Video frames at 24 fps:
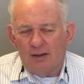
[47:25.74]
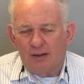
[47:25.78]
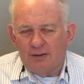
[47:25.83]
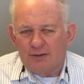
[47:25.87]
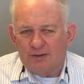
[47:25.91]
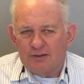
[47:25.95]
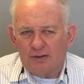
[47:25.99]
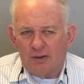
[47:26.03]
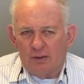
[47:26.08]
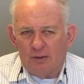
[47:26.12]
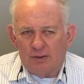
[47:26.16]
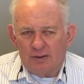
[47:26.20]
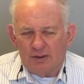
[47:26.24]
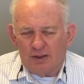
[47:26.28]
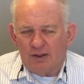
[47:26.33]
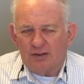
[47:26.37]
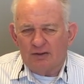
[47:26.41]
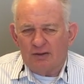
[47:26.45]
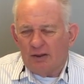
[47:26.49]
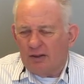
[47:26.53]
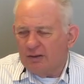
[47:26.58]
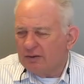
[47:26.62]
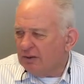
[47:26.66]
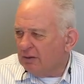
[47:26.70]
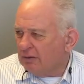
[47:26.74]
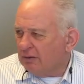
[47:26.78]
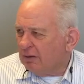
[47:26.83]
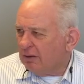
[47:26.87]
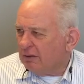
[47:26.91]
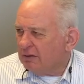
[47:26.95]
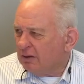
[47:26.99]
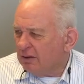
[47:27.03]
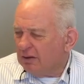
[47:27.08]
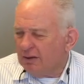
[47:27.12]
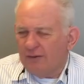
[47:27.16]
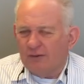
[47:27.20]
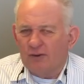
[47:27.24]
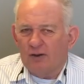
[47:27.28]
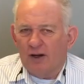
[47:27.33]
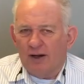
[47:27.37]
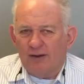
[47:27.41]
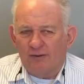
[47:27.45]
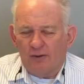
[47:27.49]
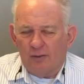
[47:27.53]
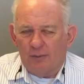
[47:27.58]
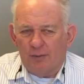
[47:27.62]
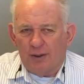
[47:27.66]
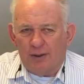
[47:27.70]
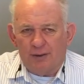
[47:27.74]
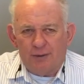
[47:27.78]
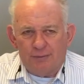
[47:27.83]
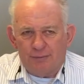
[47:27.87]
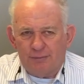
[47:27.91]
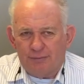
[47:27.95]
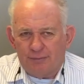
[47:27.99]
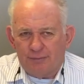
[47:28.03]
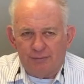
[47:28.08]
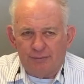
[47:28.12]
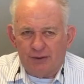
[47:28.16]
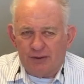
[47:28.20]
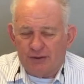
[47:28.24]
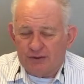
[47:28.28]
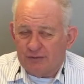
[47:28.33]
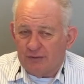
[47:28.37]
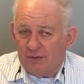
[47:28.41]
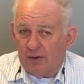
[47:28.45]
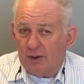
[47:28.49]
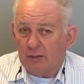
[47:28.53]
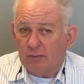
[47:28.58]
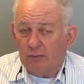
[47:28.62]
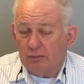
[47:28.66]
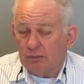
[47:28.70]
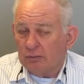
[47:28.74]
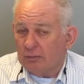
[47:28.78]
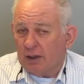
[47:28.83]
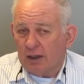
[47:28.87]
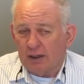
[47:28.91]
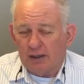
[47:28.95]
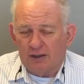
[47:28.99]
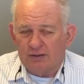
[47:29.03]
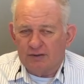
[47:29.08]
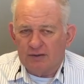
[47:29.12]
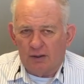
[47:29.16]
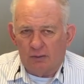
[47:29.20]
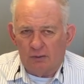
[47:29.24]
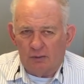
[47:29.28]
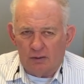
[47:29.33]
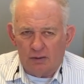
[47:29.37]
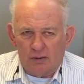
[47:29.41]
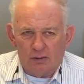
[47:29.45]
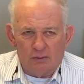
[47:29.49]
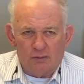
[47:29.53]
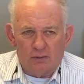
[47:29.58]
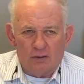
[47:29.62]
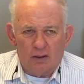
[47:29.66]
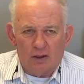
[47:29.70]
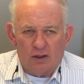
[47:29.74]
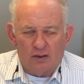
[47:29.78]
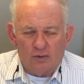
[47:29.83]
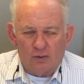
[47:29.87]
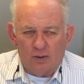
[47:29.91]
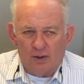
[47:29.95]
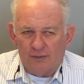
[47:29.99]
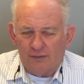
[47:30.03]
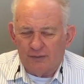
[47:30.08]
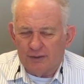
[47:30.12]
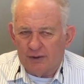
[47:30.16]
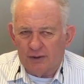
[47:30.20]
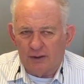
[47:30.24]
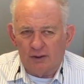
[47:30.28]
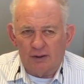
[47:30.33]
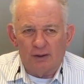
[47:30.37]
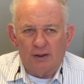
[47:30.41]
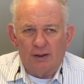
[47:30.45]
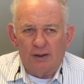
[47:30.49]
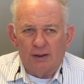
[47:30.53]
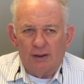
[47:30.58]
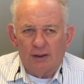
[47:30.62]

So it's a different level, but it's fun. Like I said, we're in our 12th year.